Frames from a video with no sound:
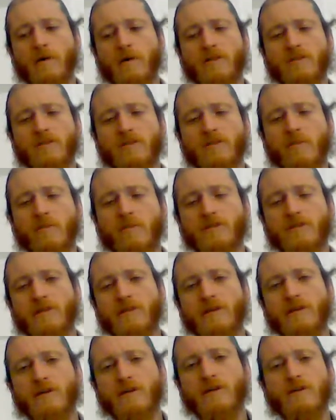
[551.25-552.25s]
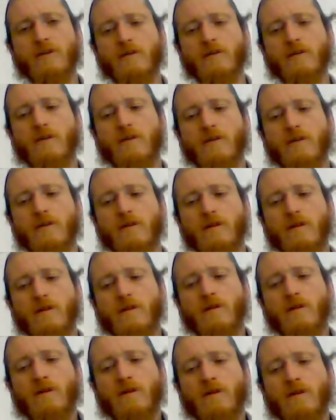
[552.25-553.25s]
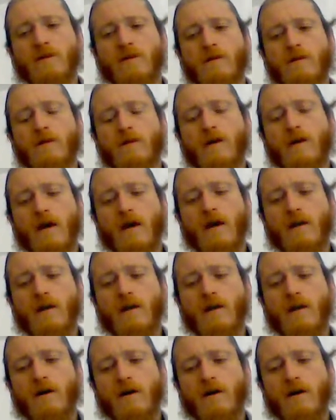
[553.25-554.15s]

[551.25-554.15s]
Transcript: this garbage here. And